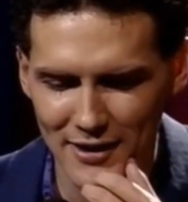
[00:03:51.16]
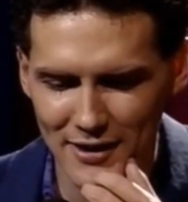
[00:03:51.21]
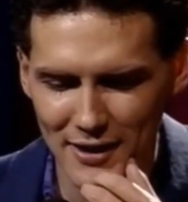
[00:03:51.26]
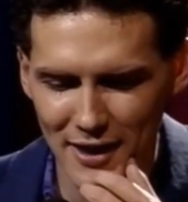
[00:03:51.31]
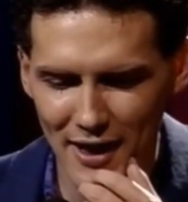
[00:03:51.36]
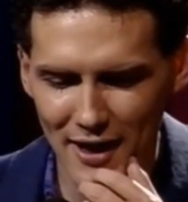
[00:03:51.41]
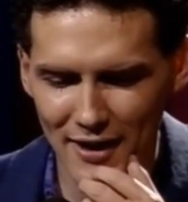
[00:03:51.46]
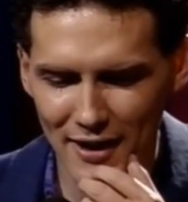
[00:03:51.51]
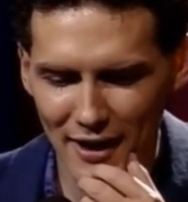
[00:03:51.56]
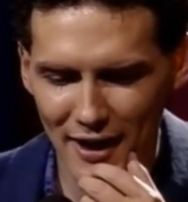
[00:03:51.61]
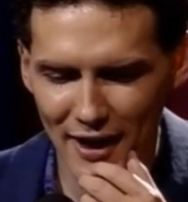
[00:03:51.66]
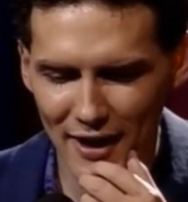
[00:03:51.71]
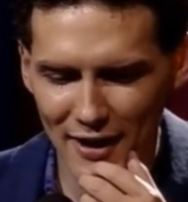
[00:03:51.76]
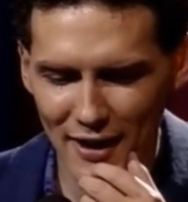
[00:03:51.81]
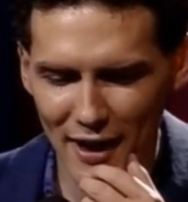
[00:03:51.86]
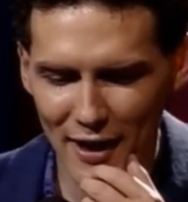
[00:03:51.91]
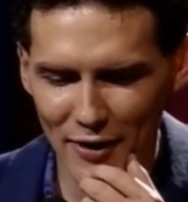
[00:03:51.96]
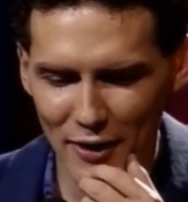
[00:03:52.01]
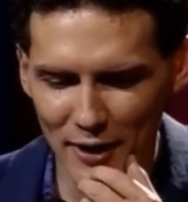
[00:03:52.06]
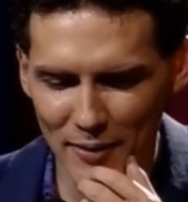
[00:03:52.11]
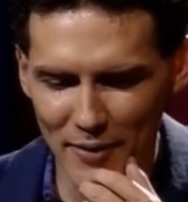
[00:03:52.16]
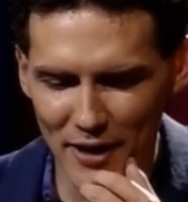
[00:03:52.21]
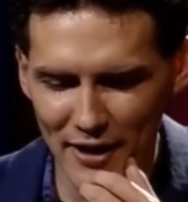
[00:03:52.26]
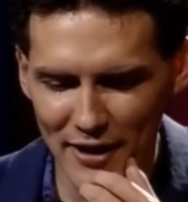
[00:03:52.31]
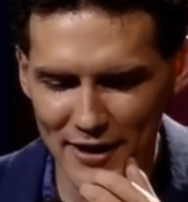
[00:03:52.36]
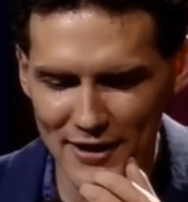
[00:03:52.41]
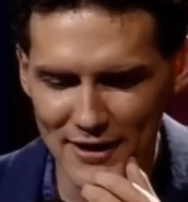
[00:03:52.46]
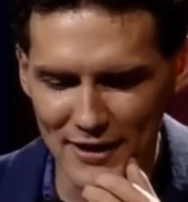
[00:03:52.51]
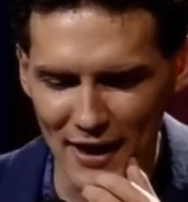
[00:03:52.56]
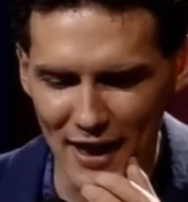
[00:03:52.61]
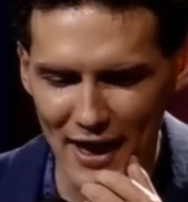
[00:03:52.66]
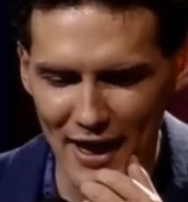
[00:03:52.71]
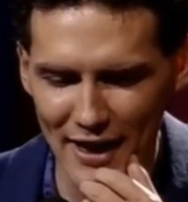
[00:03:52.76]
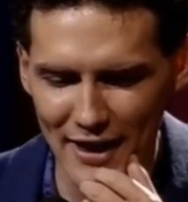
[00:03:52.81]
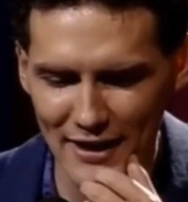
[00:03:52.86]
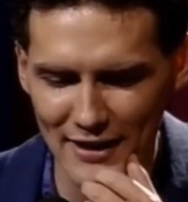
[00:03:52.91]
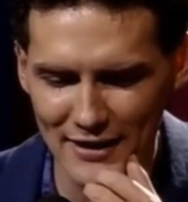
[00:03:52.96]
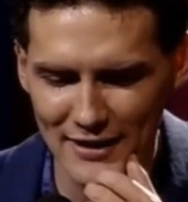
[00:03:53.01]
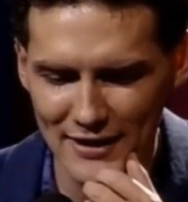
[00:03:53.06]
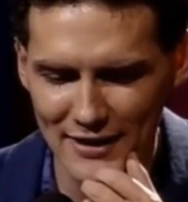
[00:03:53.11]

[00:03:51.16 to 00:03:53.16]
I stand to gain nothing by this lie.